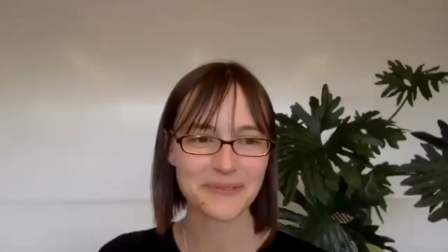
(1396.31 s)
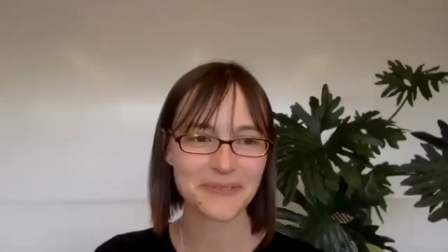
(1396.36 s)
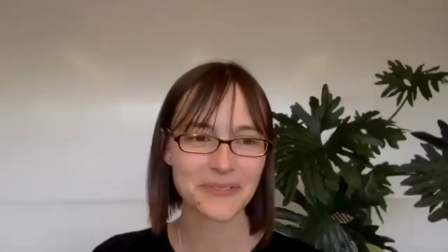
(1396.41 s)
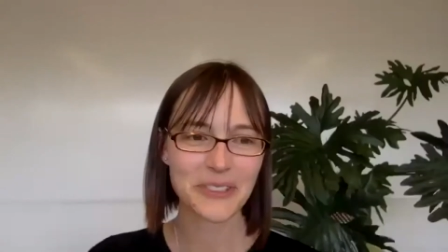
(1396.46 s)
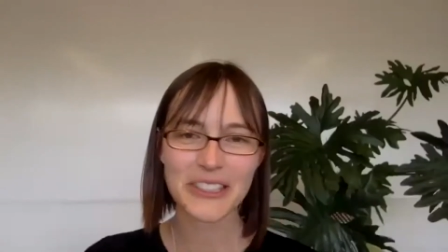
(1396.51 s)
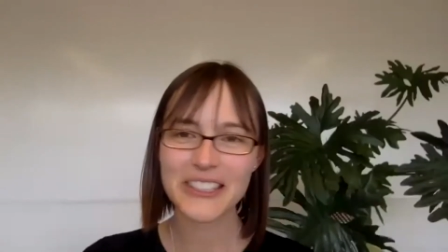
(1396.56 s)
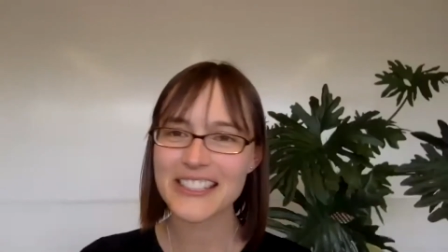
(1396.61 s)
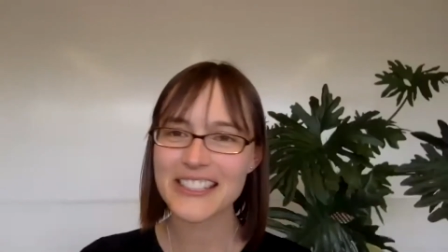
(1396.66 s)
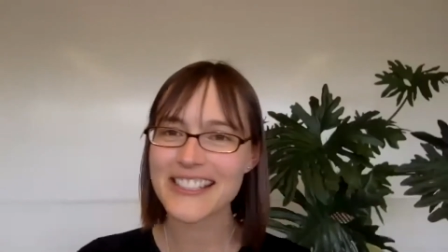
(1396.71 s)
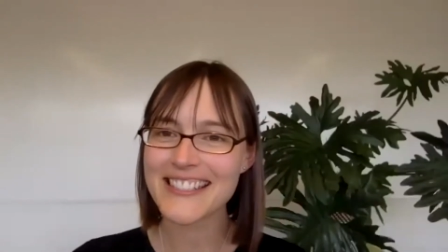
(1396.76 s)

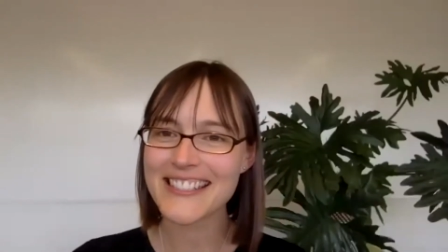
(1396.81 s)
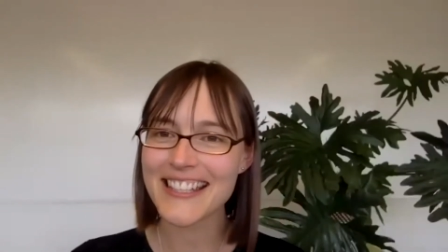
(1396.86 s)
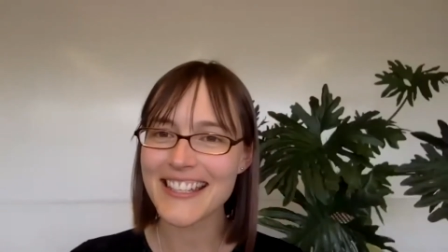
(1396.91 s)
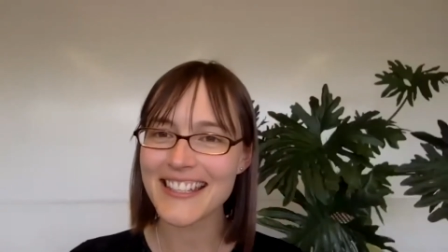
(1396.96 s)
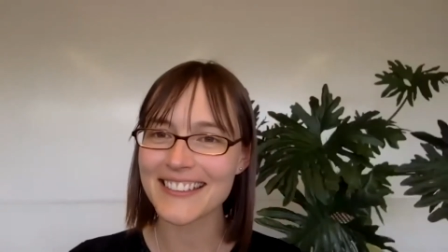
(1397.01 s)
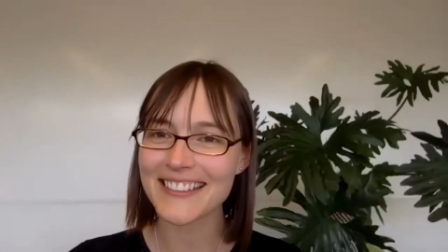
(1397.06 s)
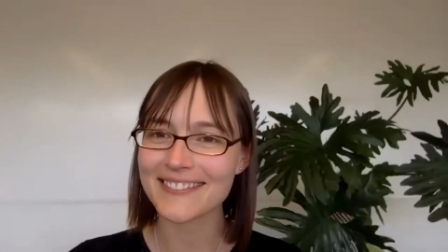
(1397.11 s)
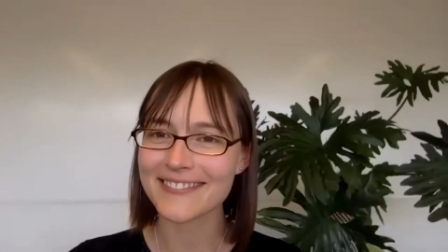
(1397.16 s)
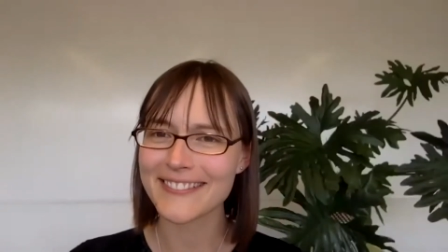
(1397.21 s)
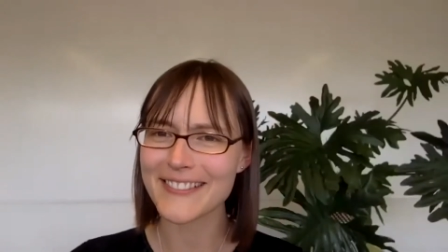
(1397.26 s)
Really
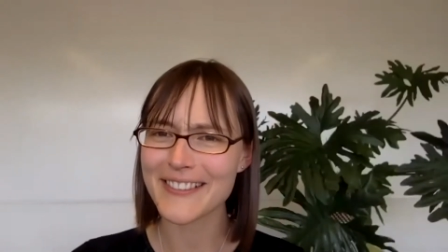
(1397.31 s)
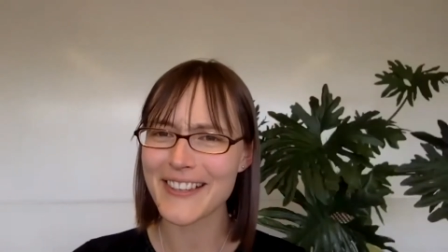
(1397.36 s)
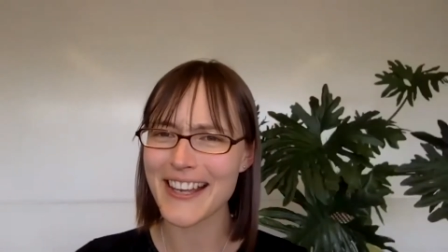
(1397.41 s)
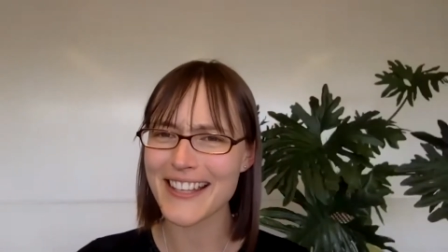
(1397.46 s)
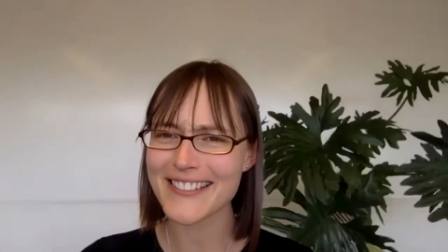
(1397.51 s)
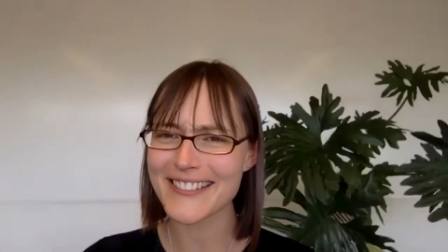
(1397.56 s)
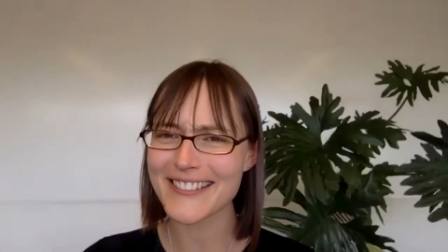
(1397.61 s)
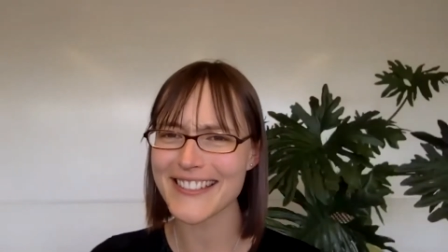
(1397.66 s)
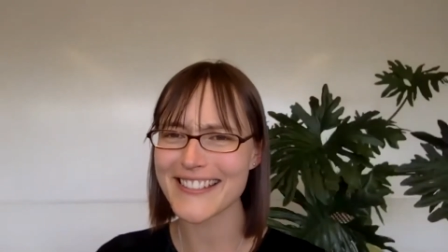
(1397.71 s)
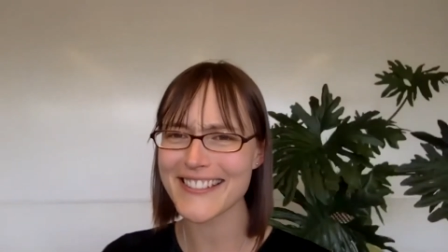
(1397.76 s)
exciting.
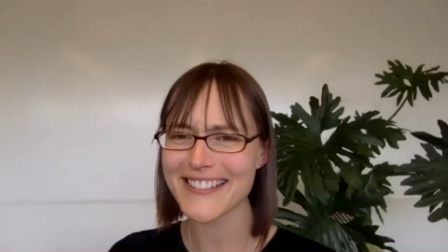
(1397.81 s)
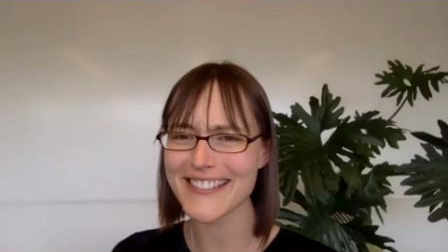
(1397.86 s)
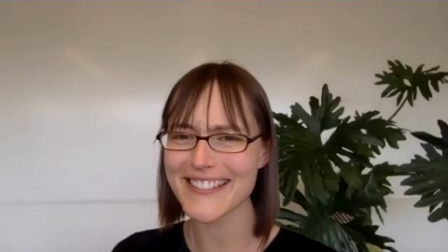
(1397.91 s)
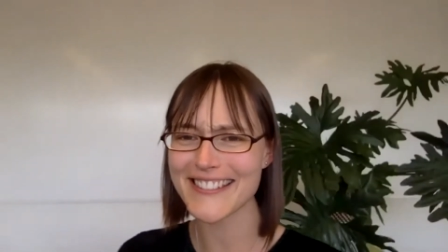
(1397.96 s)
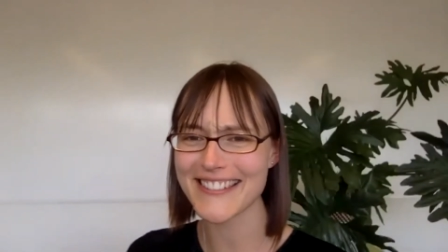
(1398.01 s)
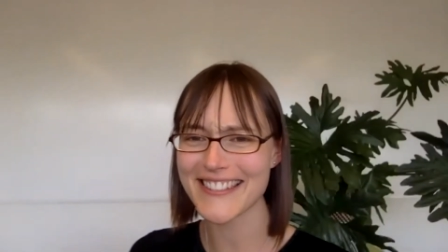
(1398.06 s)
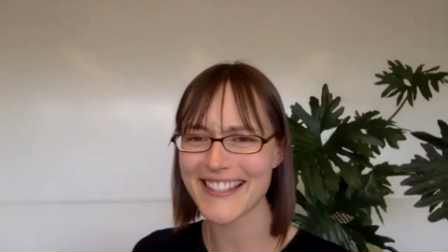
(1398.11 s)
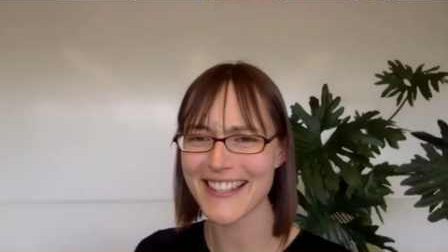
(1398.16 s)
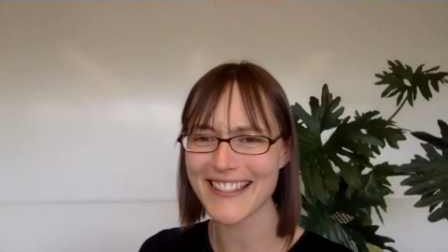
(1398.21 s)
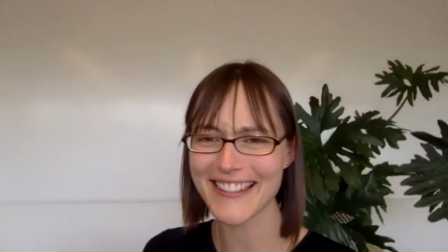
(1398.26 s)

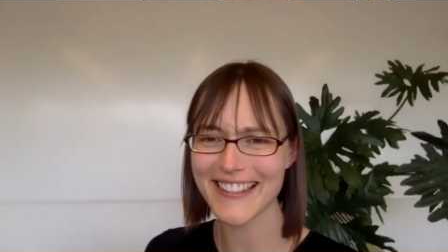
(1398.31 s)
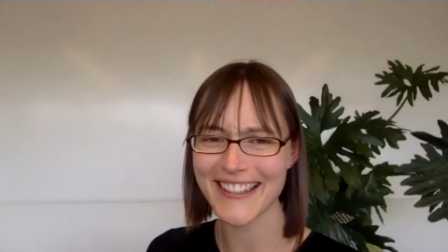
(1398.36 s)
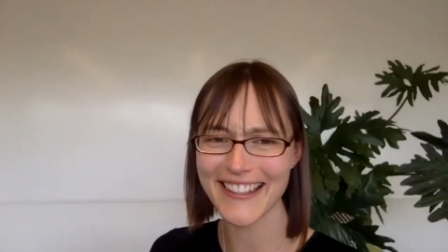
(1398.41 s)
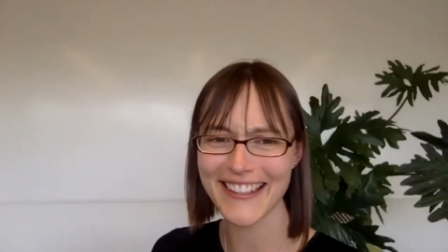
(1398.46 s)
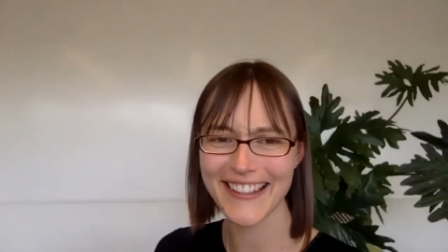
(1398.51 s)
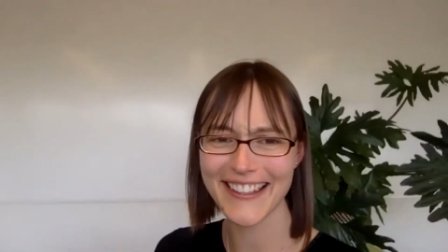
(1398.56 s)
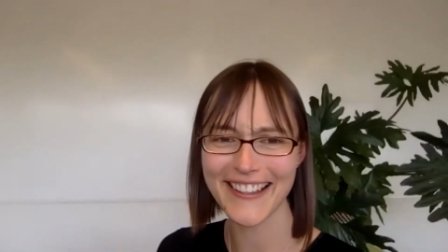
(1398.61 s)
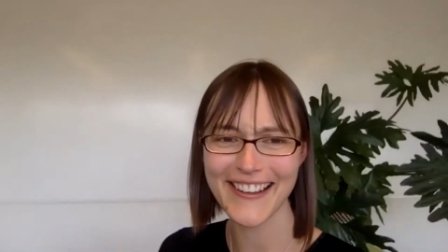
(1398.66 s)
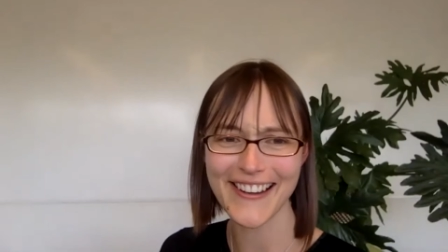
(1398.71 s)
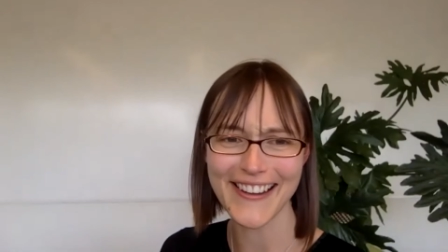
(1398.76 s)
Congratulations on the
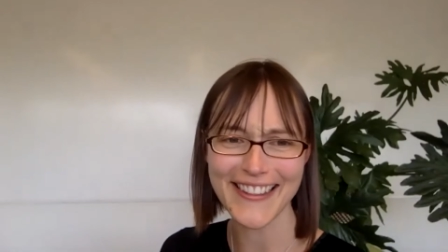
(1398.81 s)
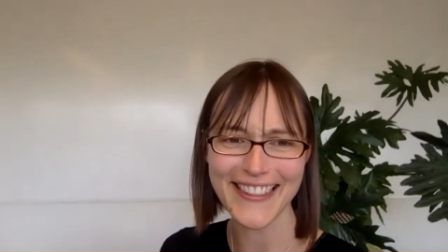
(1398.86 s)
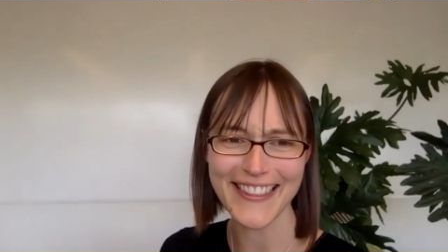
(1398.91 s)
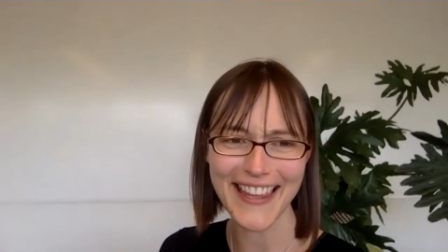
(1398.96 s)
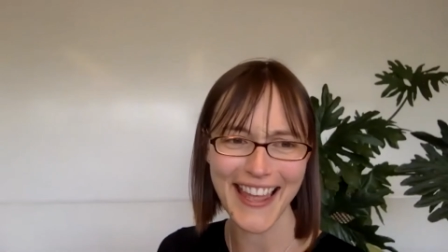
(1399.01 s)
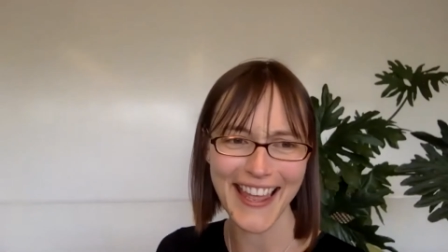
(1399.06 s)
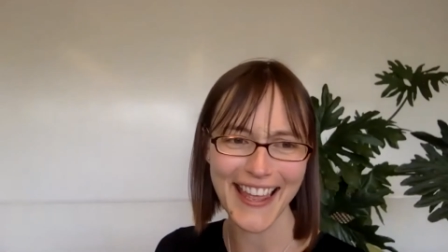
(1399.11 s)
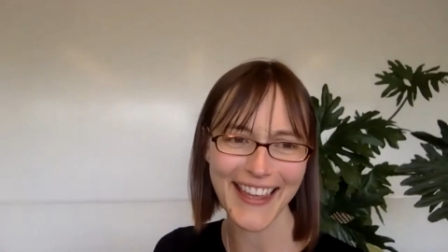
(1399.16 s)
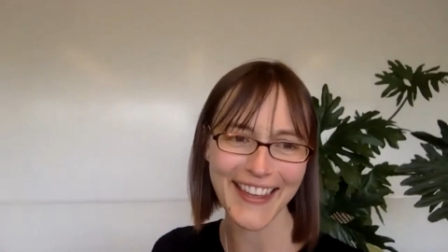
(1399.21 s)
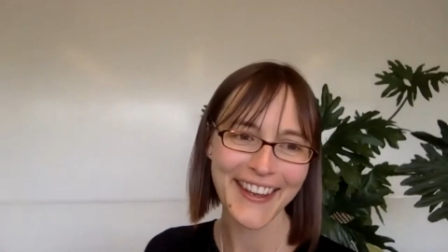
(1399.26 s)
on
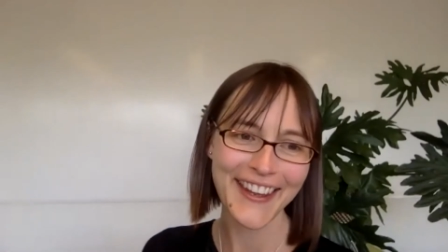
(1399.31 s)
that.